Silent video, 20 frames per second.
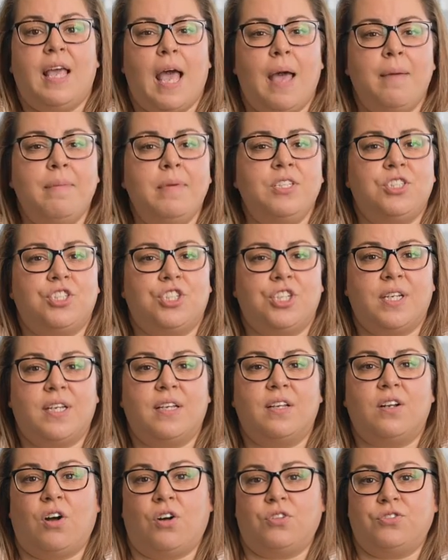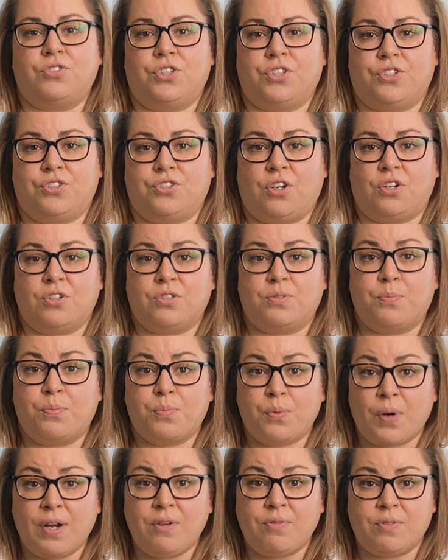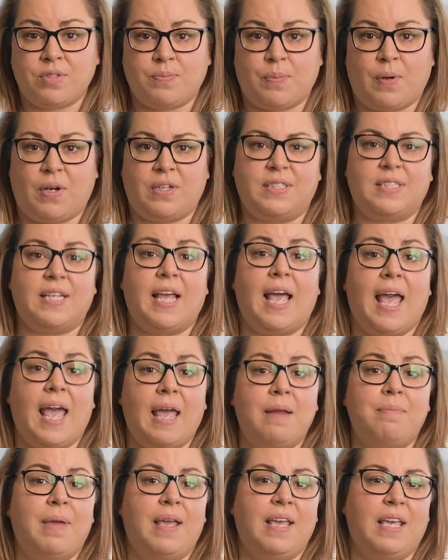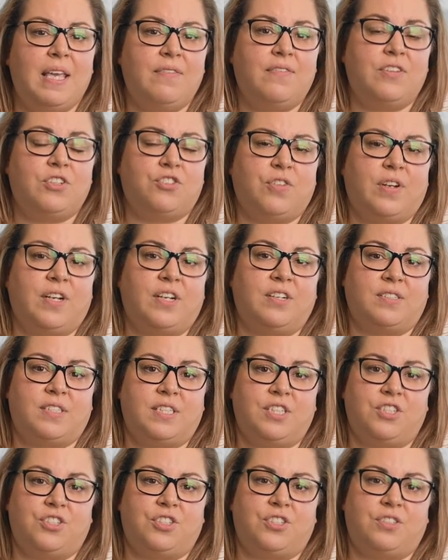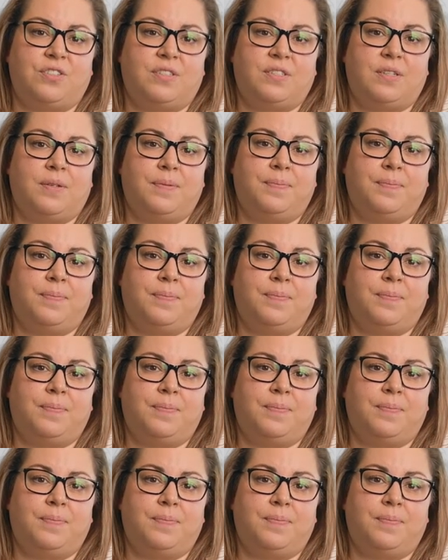MSG can alter your dog's brain response and may even trigger seizures.